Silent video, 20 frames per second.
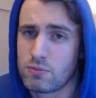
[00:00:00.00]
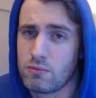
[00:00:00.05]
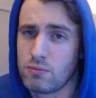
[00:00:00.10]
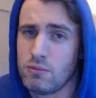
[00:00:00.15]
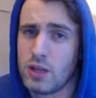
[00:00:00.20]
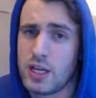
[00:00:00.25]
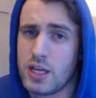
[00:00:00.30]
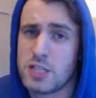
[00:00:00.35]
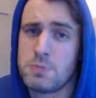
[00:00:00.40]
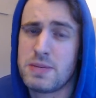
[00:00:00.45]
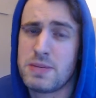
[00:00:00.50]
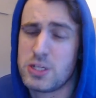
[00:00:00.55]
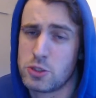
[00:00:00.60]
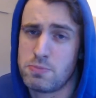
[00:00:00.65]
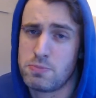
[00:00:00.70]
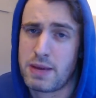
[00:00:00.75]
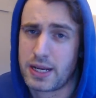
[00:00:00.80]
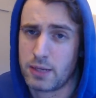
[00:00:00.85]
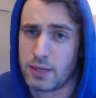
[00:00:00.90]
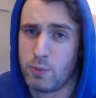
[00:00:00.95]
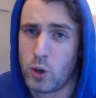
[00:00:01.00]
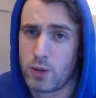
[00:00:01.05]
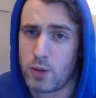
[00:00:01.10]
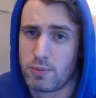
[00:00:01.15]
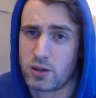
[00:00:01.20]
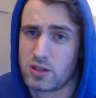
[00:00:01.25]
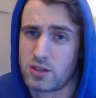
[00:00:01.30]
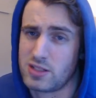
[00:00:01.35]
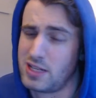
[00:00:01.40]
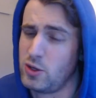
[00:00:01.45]
It's me just making a point,
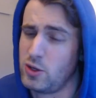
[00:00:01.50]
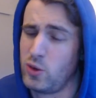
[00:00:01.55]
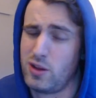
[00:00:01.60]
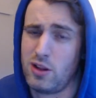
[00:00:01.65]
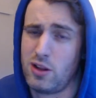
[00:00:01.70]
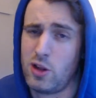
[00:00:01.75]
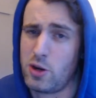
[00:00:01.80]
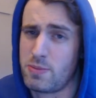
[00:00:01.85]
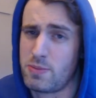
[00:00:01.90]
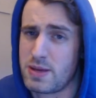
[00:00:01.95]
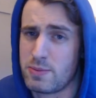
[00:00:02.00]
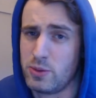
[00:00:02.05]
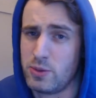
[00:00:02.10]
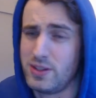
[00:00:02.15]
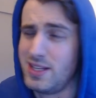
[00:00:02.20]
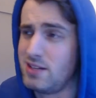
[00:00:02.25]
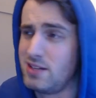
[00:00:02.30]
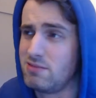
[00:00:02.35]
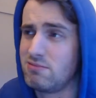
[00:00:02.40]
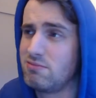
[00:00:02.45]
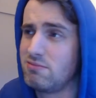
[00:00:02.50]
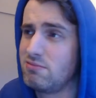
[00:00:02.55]
because I know that a lot of people didn't